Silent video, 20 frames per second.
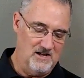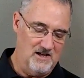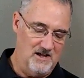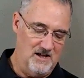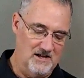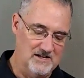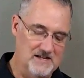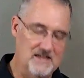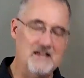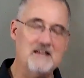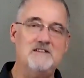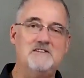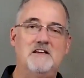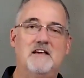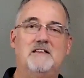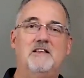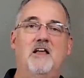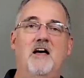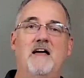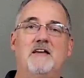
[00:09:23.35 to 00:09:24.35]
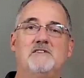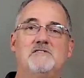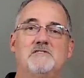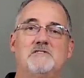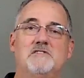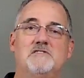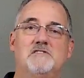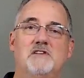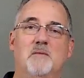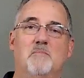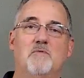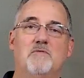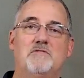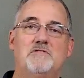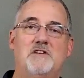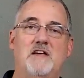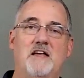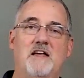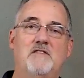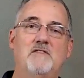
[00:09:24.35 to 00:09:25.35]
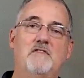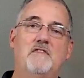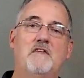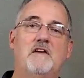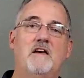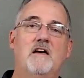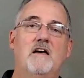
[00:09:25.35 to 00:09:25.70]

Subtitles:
Again, deadline is December 10th,